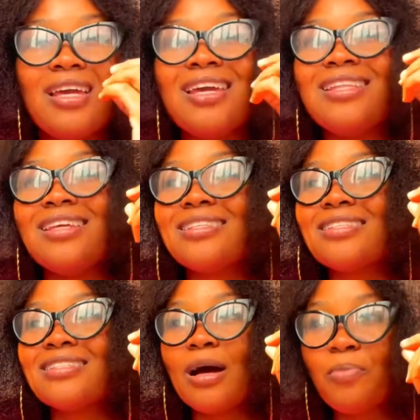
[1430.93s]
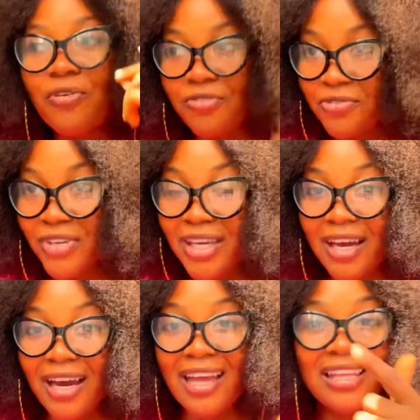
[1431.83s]
in a snap of a
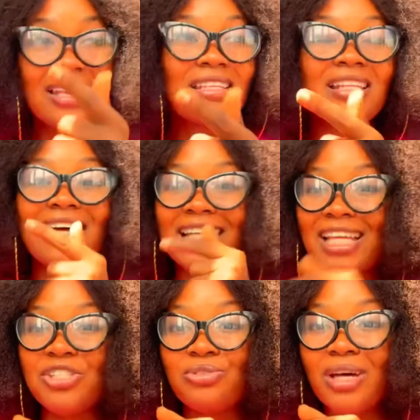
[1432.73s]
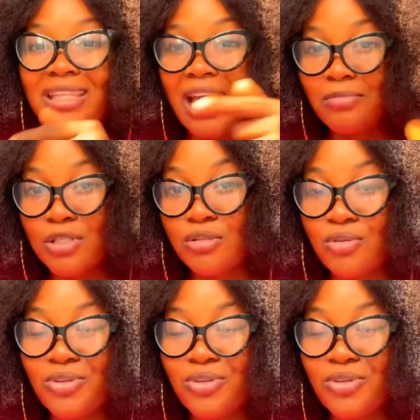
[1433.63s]
finger, I tell you, say now Nigeria, time is slow.